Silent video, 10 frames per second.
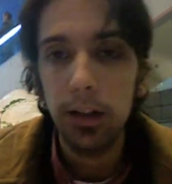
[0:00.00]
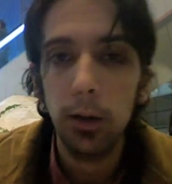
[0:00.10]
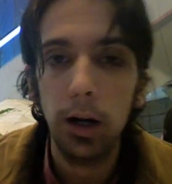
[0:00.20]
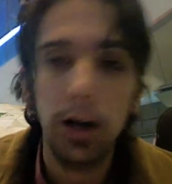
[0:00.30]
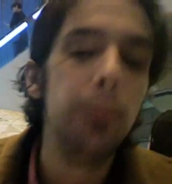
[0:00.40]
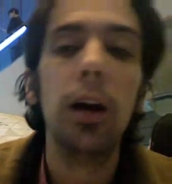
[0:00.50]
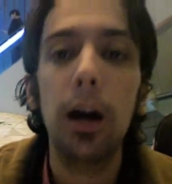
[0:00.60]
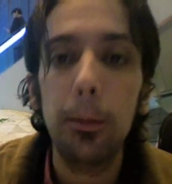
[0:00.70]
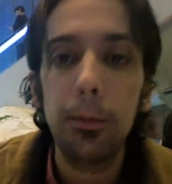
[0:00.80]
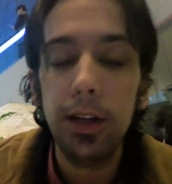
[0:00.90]
Well,
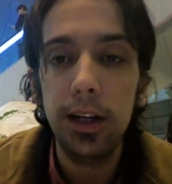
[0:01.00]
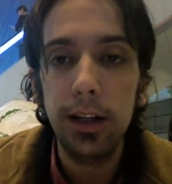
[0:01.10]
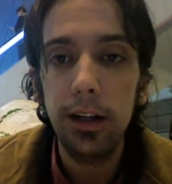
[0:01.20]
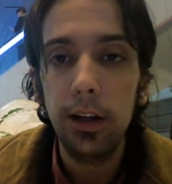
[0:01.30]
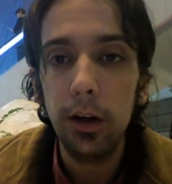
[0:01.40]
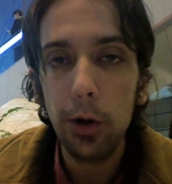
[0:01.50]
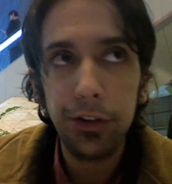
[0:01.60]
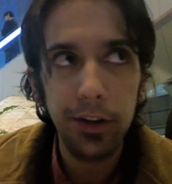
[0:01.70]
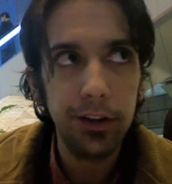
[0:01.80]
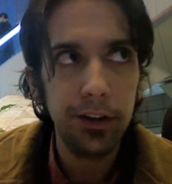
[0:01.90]
um, the whole
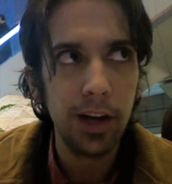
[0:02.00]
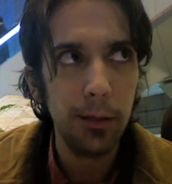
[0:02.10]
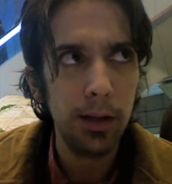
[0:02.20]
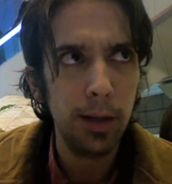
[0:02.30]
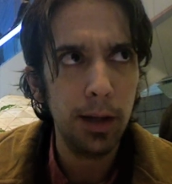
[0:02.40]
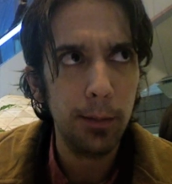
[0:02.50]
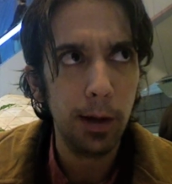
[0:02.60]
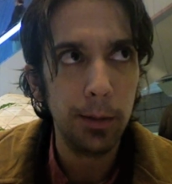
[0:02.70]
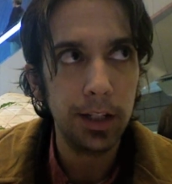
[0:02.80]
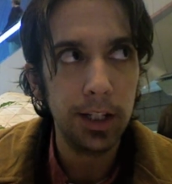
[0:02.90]
series has not been made
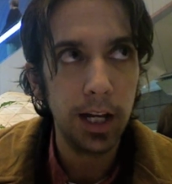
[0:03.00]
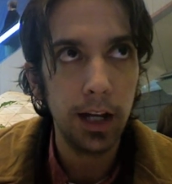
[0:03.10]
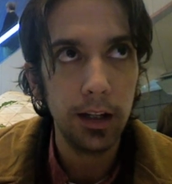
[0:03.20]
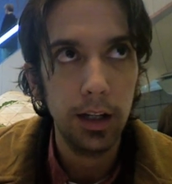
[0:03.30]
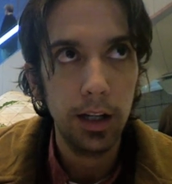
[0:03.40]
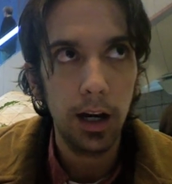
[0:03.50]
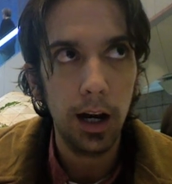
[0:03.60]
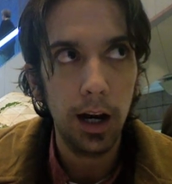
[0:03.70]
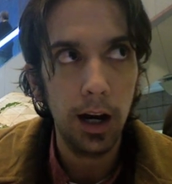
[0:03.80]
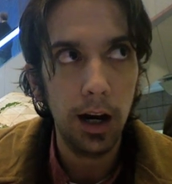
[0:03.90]
public yet.
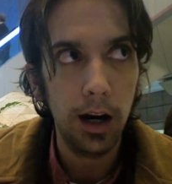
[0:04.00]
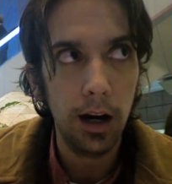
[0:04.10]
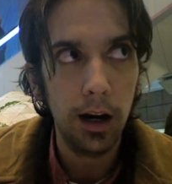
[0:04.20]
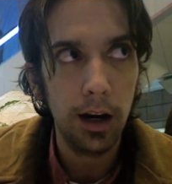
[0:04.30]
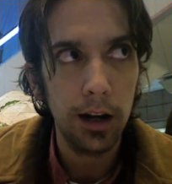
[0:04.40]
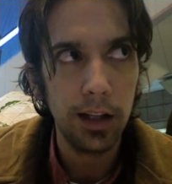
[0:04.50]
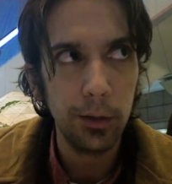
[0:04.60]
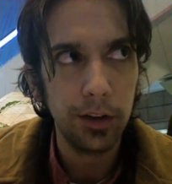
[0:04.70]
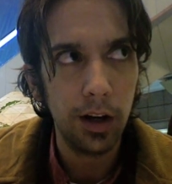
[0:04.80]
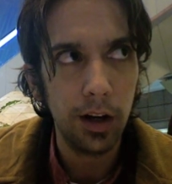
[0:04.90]
Uh, I think it
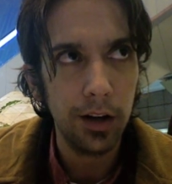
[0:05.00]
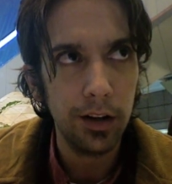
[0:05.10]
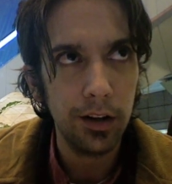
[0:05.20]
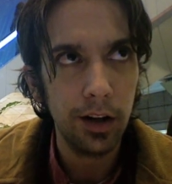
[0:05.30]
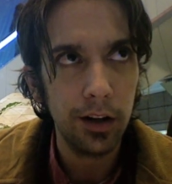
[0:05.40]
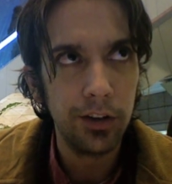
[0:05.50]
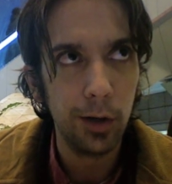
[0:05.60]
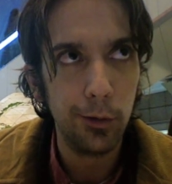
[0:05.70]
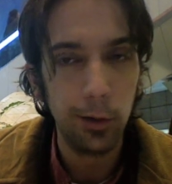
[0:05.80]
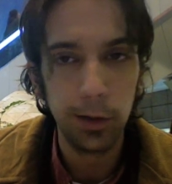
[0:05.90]
was on
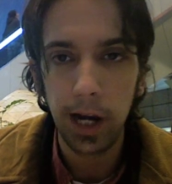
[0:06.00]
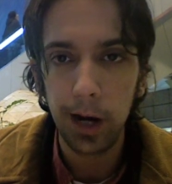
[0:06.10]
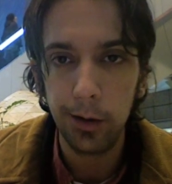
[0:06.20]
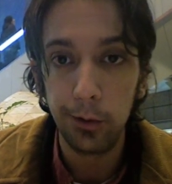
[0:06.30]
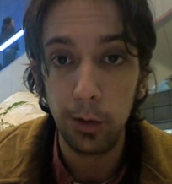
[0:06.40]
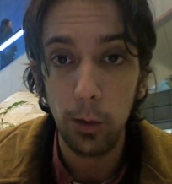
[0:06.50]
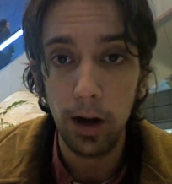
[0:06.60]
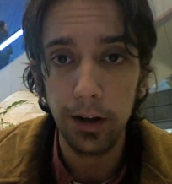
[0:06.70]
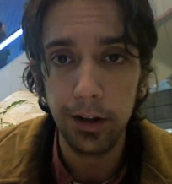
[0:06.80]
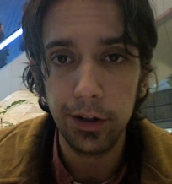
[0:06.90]
cell phone carrier for a
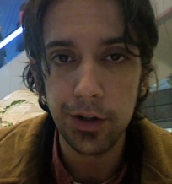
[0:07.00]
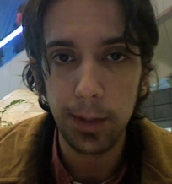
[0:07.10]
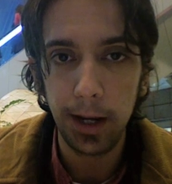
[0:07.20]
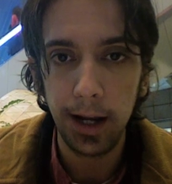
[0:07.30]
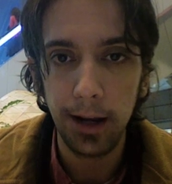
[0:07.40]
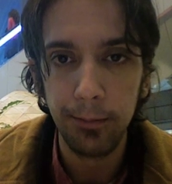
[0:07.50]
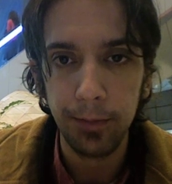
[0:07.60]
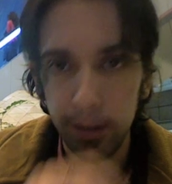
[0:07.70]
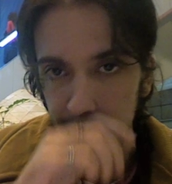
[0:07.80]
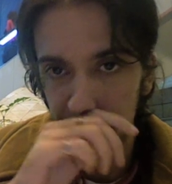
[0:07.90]
while here in Japan.
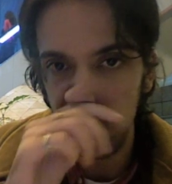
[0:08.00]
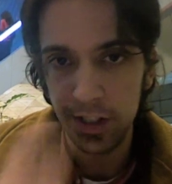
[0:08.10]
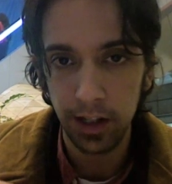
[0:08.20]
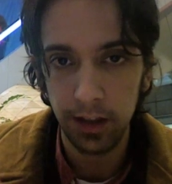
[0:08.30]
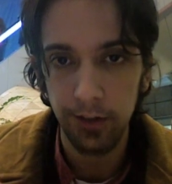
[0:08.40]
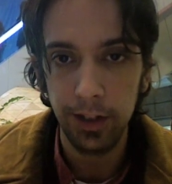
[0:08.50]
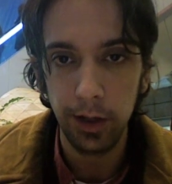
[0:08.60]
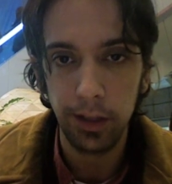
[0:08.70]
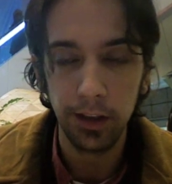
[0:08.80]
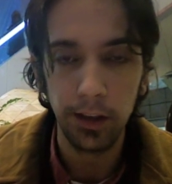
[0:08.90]
You can watch it on the
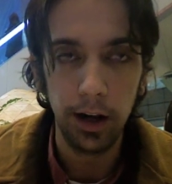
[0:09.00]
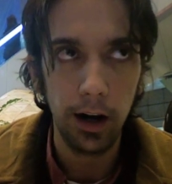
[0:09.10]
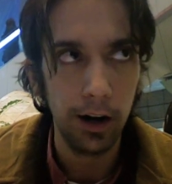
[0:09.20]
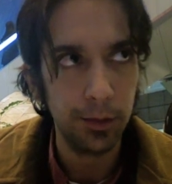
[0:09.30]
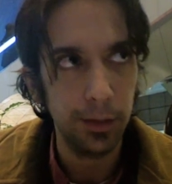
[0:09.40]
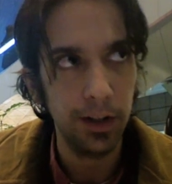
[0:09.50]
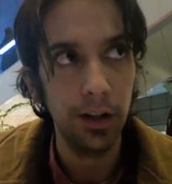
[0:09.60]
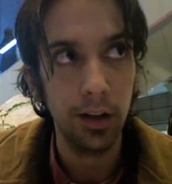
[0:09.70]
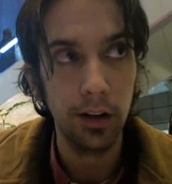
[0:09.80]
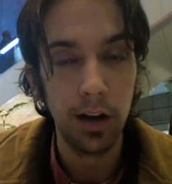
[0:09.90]
video thing there. It's
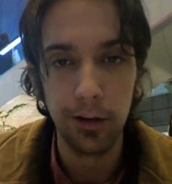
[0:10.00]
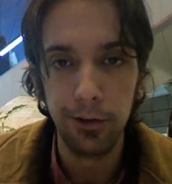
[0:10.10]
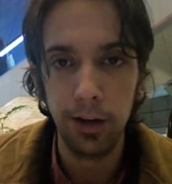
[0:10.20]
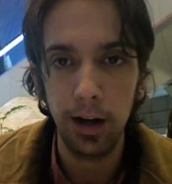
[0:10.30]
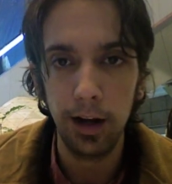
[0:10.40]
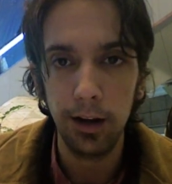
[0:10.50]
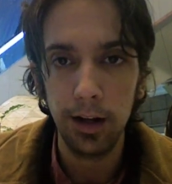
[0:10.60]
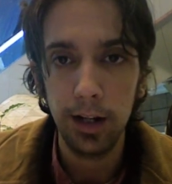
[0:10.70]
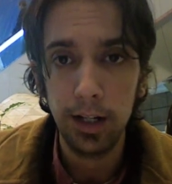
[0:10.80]
been in a lot of uh,